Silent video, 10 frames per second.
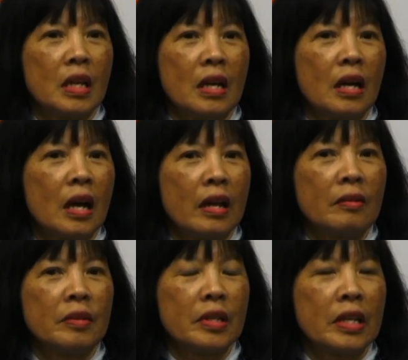
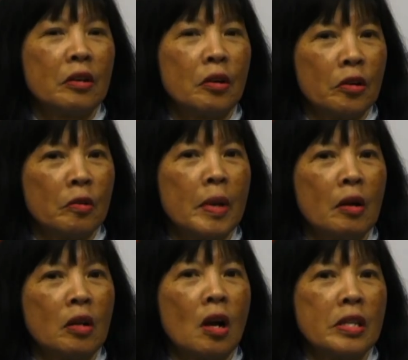I had heard
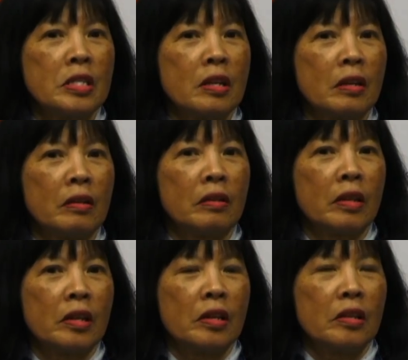about CASA,
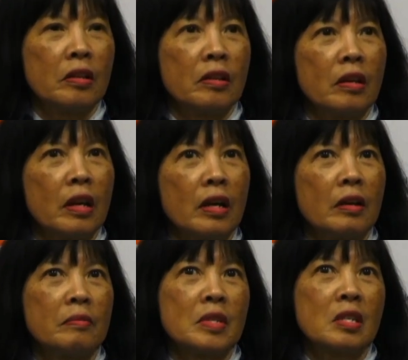
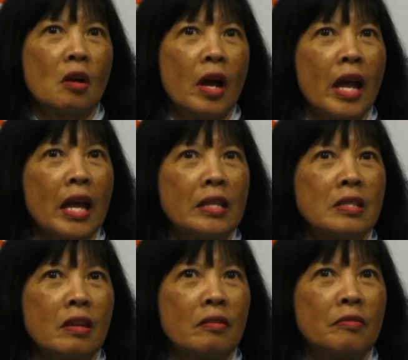saw
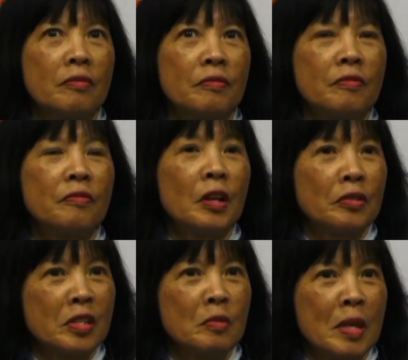ads of
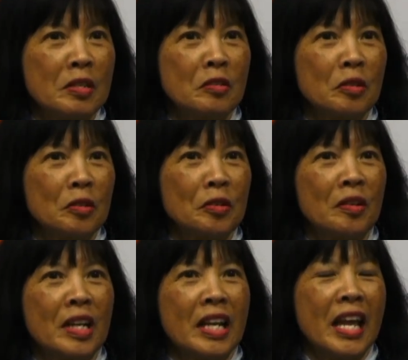Felton Spencer,
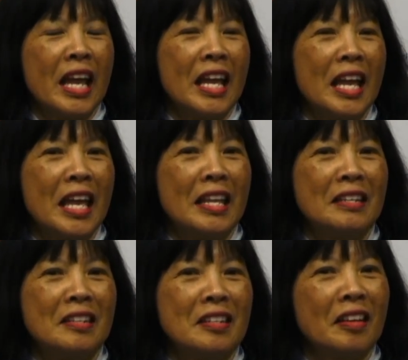
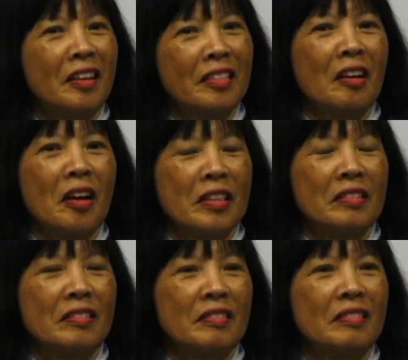and thought
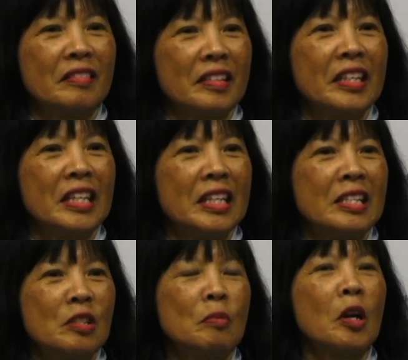
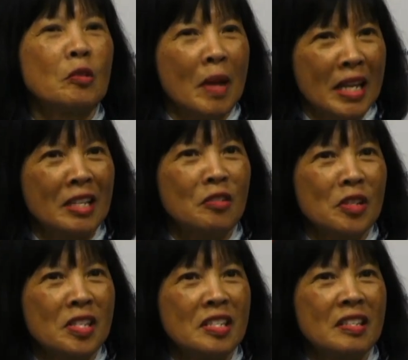he sparked my
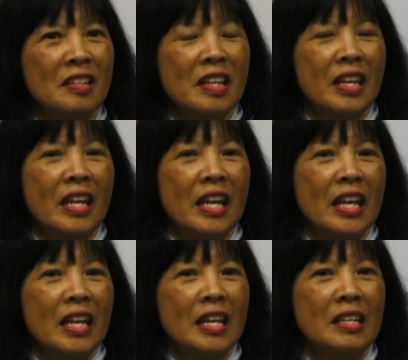interest,
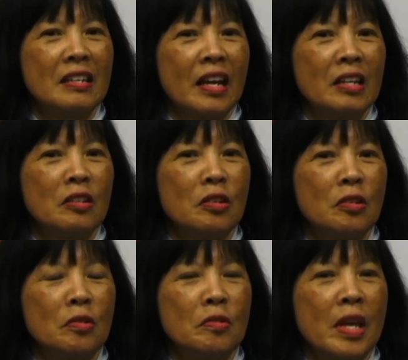and I
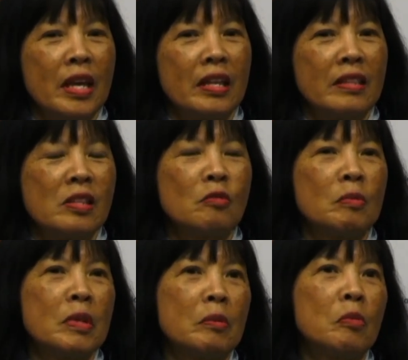knew that this
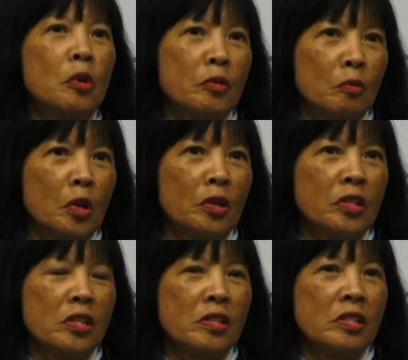would be important work
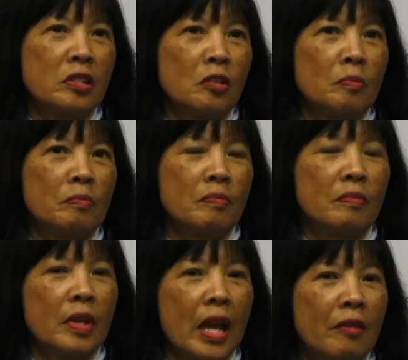to still
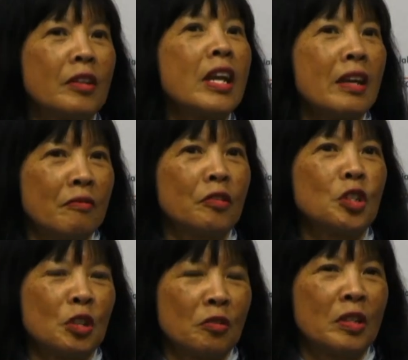advocate for
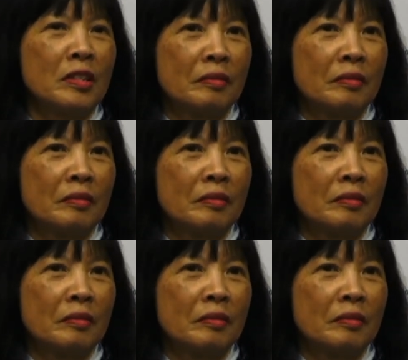children.